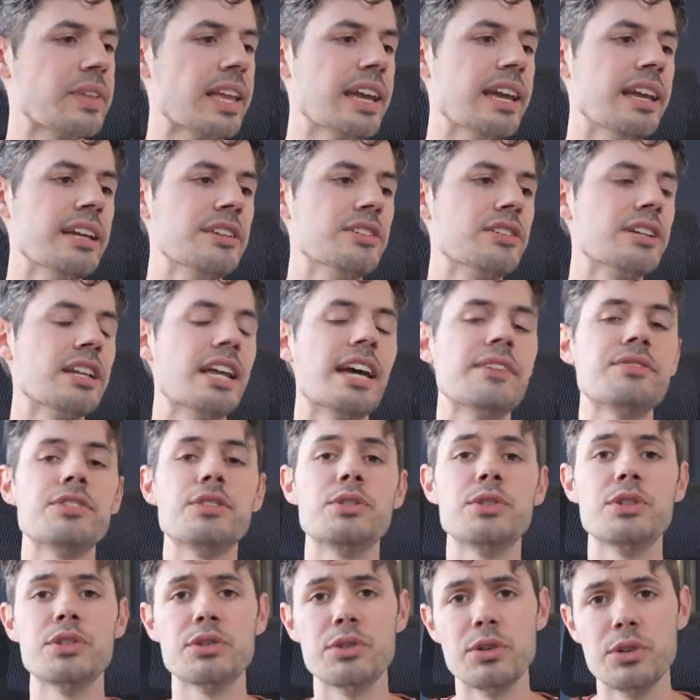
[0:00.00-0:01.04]
And you're gonna have to
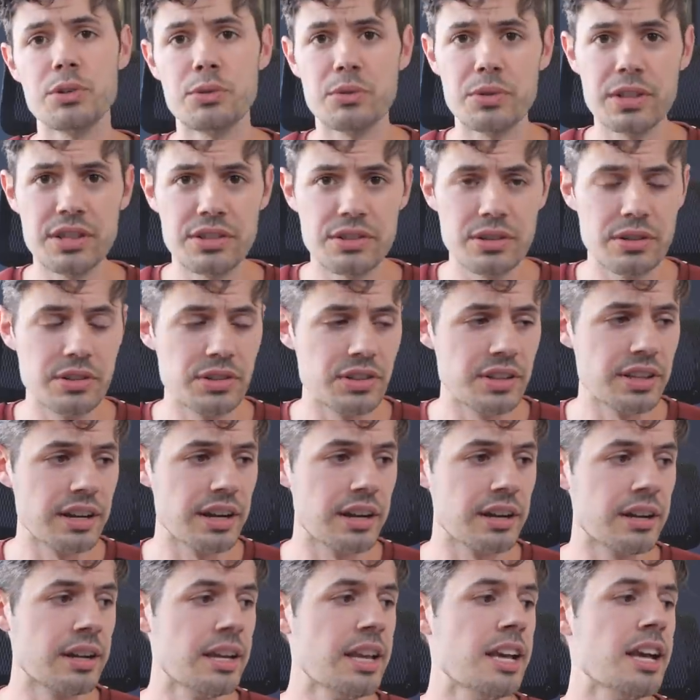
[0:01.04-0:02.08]
do your own research there.